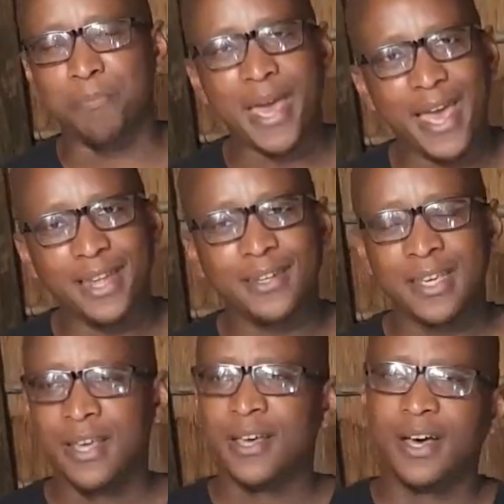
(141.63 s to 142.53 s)
banned.
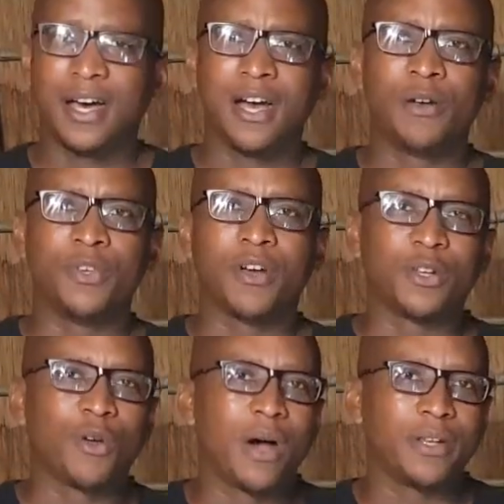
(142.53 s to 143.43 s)
You can't
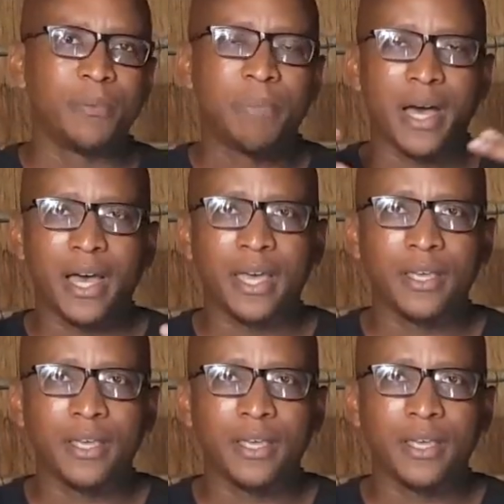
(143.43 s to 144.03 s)
go out and buy.